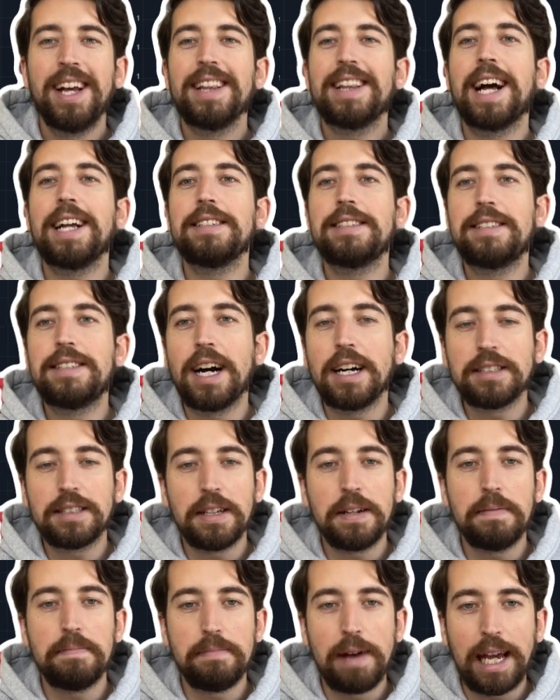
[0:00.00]
That
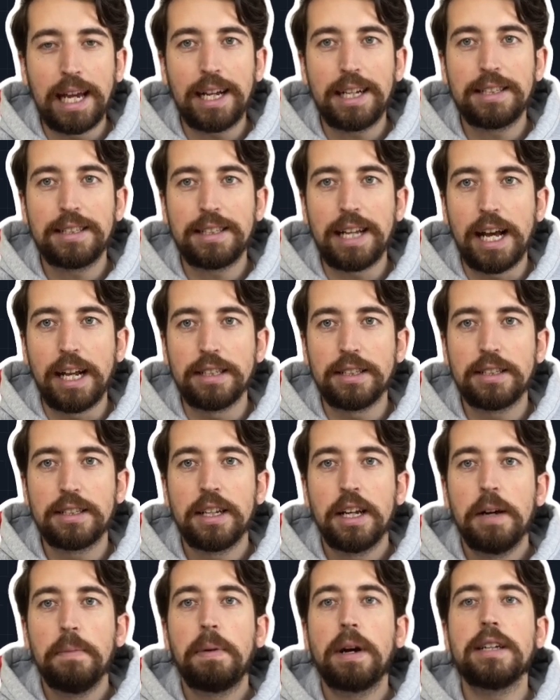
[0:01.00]
doesn't make sense,
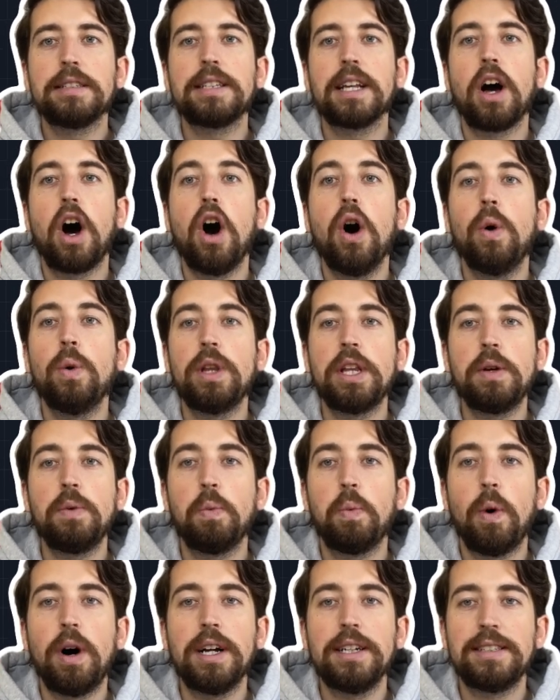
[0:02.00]
because the only
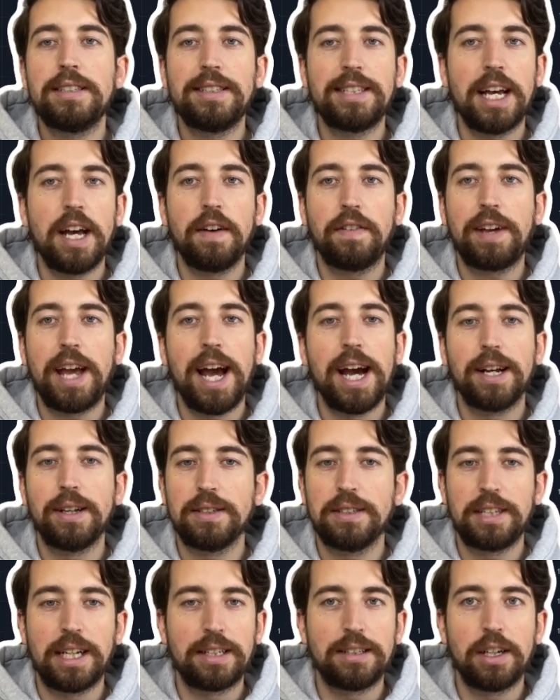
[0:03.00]
one set of
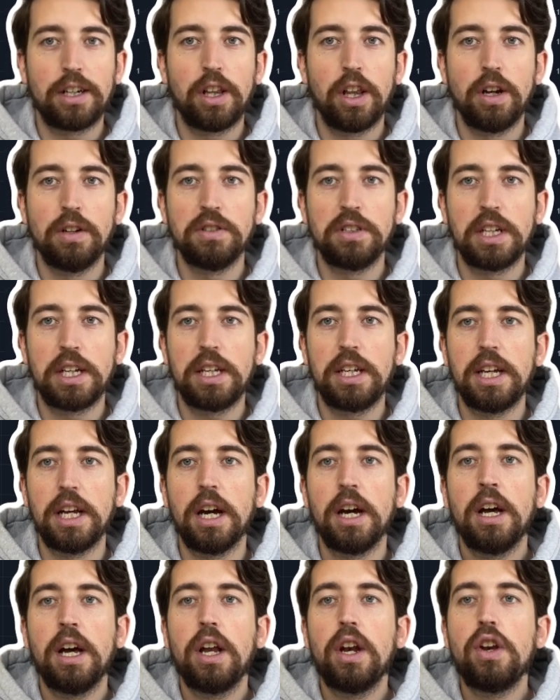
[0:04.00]
candlesticks are closing
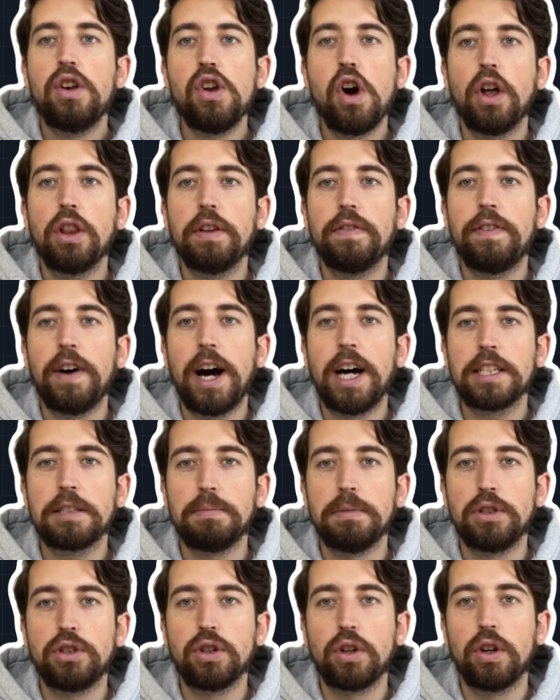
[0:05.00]
here, not the vast
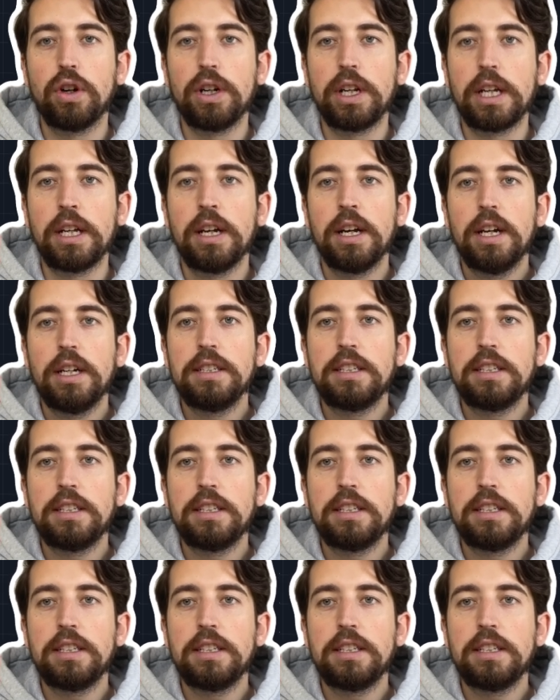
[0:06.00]
majority.